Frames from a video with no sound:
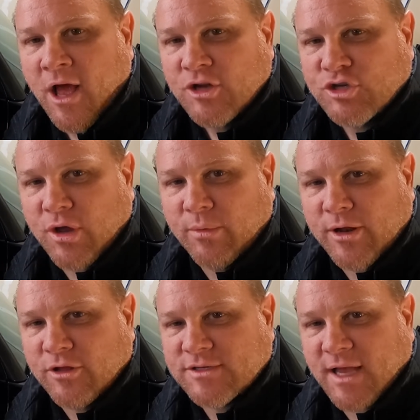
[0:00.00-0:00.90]
Show you what
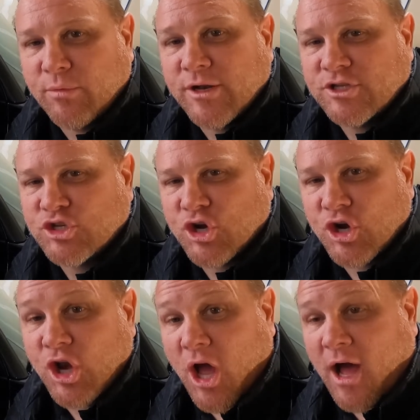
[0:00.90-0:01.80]
it looks like when it's
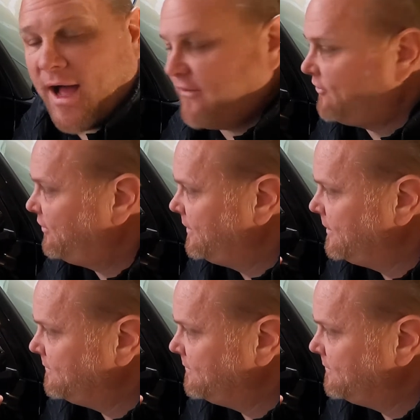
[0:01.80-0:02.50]
turned off.